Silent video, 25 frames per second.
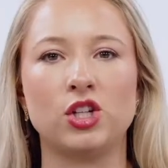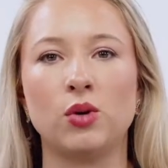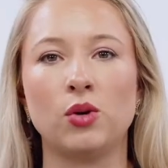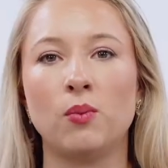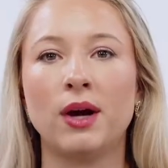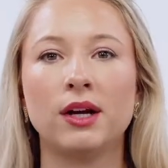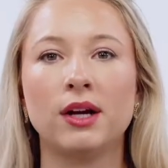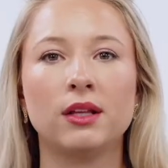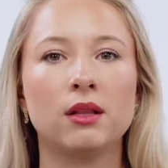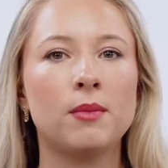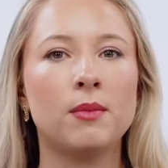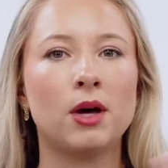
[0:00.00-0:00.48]
and
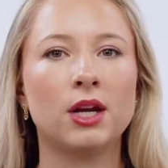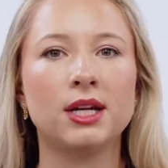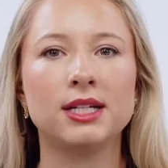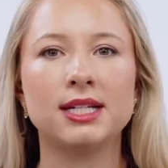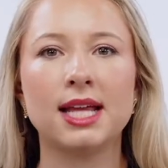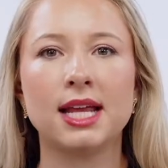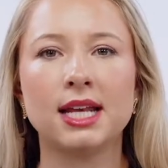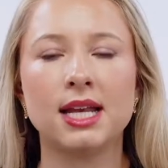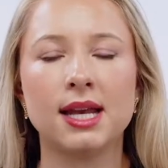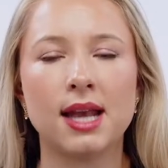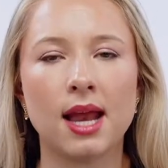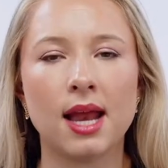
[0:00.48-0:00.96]
wear them on a
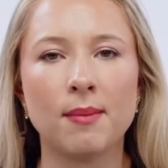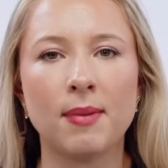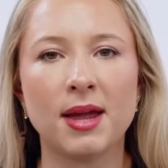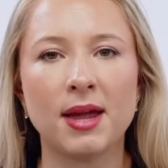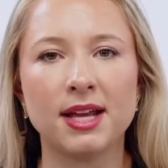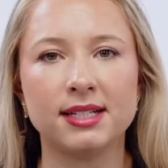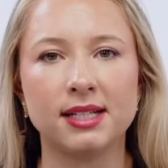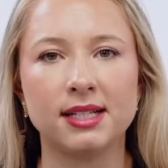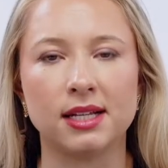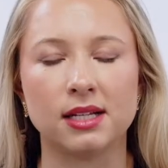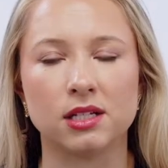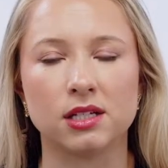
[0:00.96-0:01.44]
day-to-day
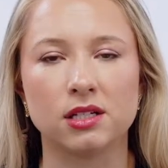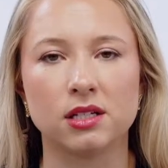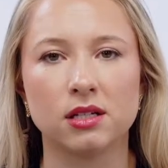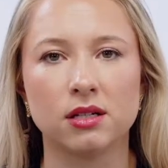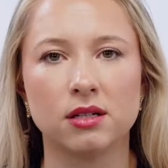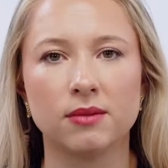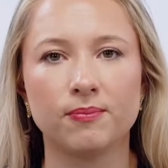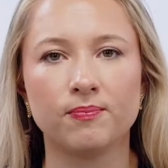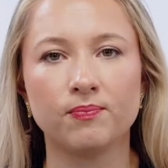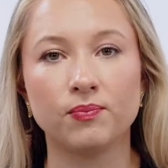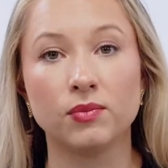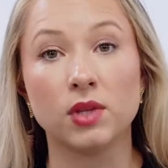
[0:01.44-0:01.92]
basis.
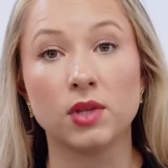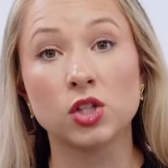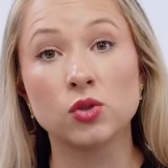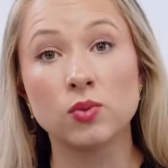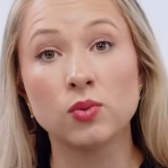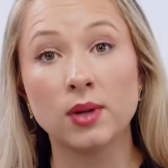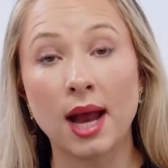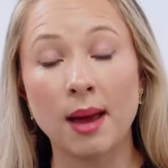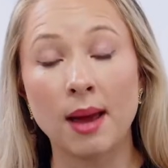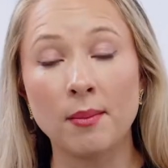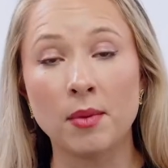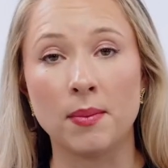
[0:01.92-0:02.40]
That's
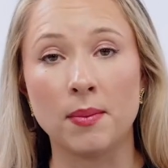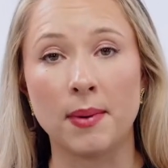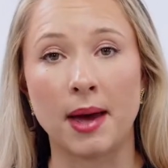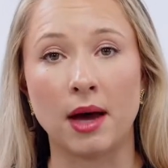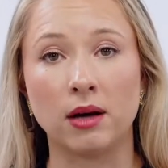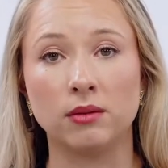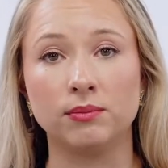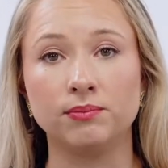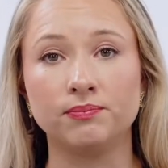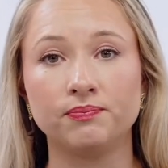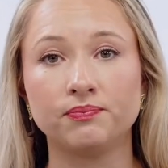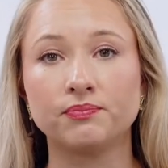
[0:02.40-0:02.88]
what I'm
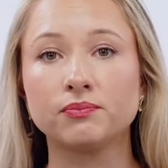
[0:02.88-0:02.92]
about.